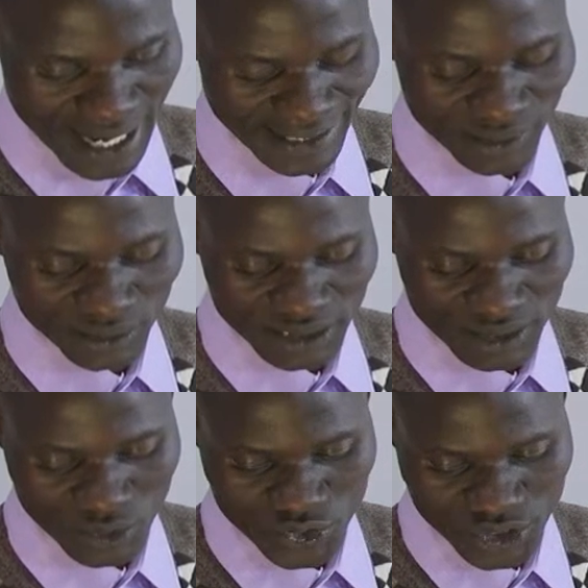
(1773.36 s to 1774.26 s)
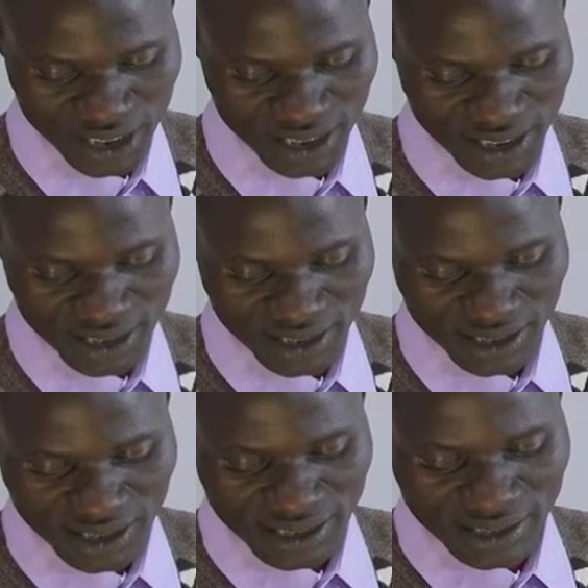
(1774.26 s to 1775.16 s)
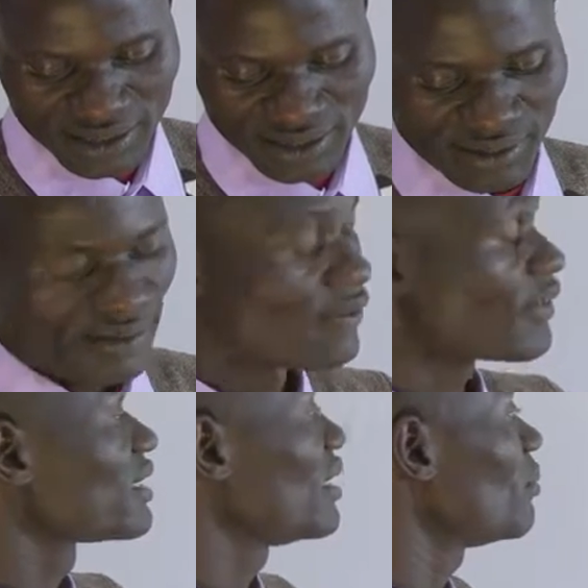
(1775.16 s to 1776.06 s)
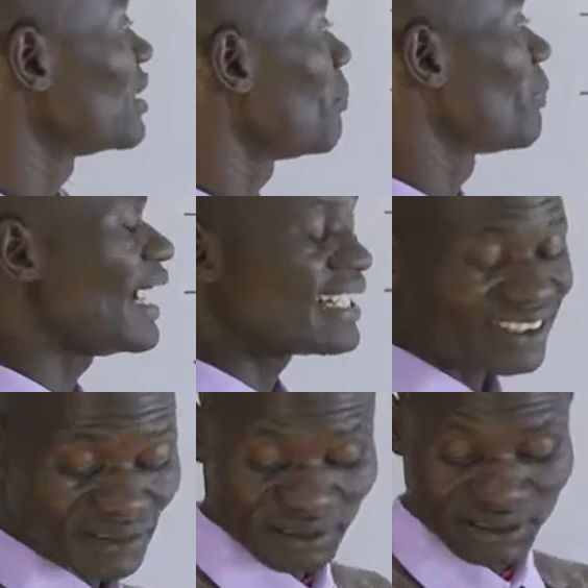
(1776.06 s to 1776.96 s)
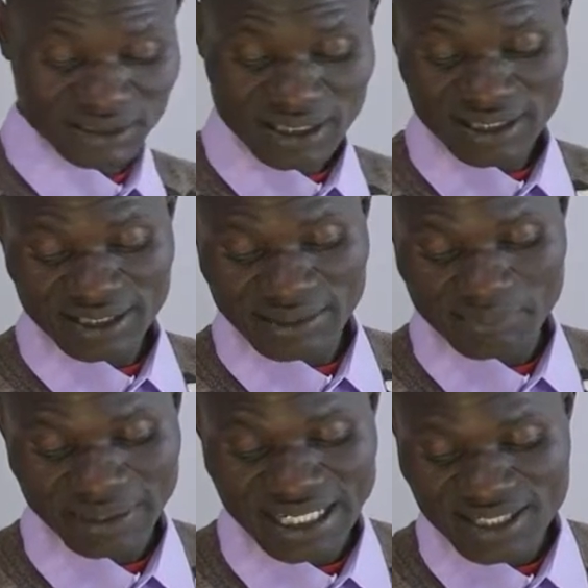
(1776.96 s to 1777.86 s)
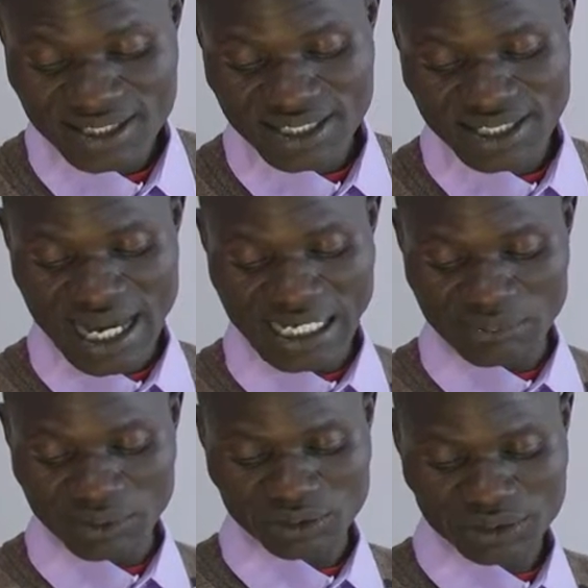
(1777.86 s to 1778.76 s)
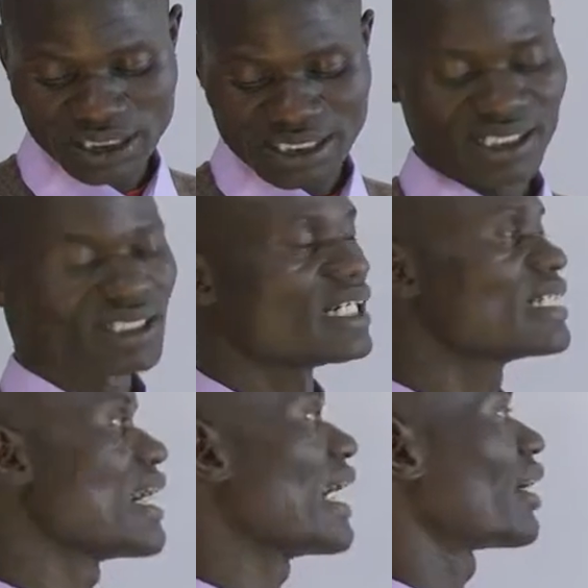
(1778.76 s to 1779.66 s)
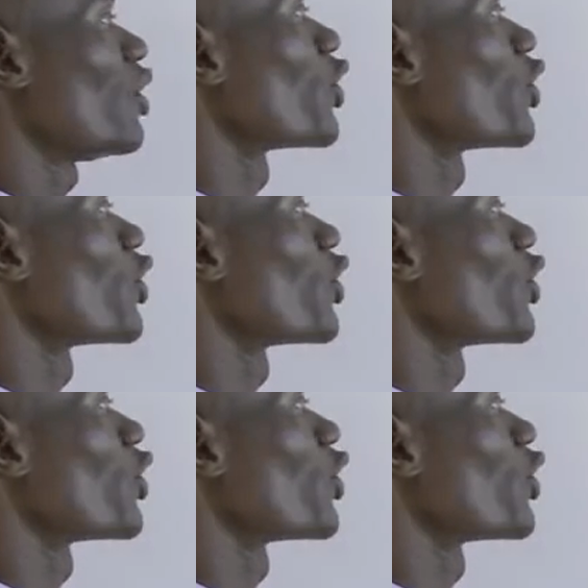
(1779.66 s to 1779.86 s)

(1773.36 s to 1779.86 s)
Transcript: along the ocean. For example, the planktons are the plants and animals that are